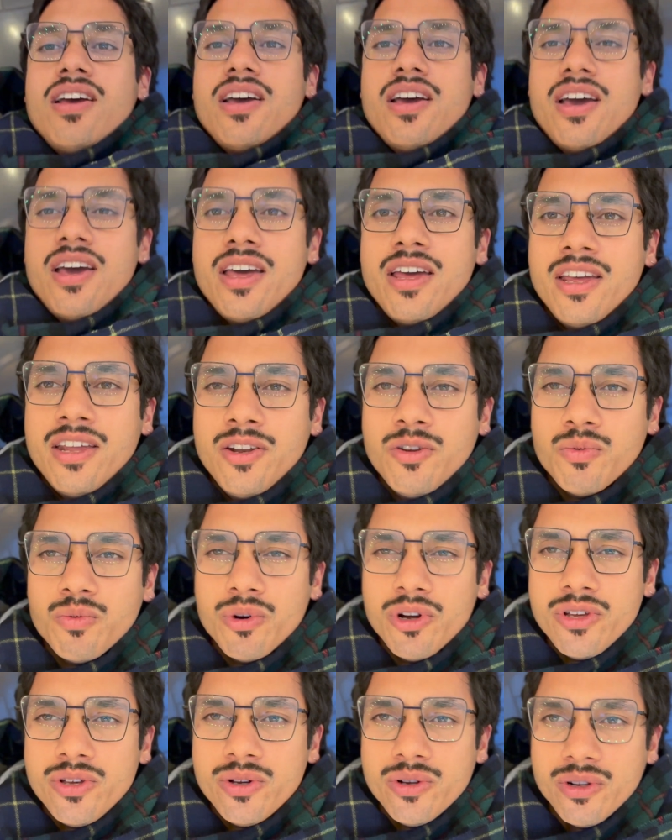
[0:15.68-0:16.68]
And
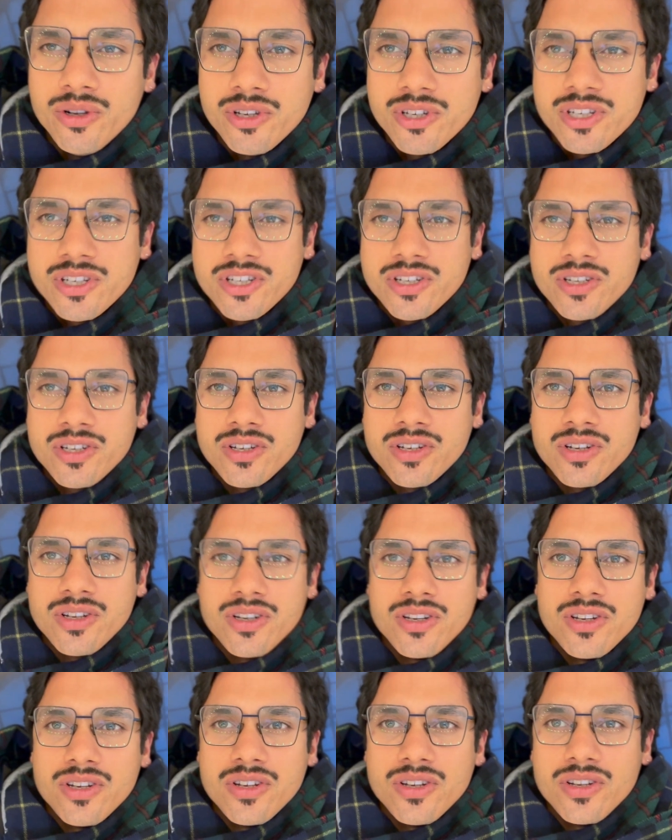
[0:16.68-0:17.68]
what you'll
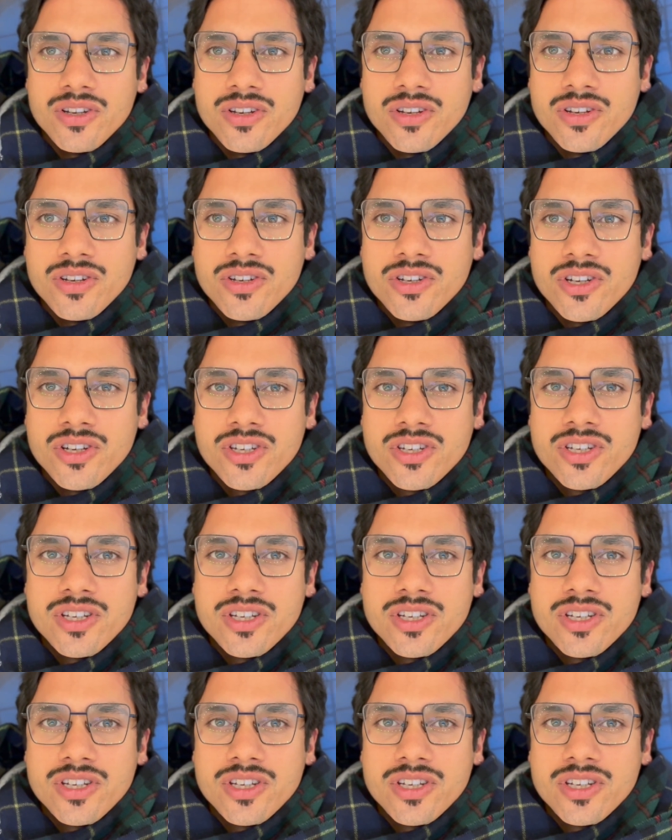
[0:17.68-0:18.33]
just